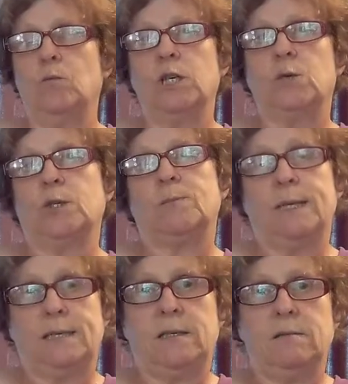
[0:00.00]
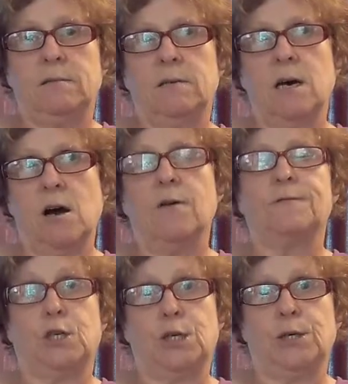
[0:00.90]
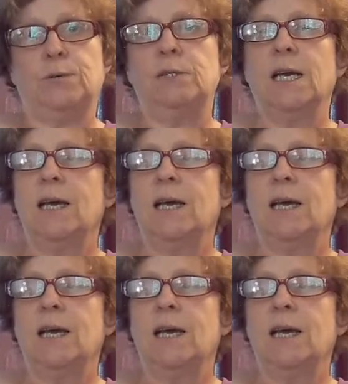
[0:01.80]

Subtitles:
which was mid-afternoon,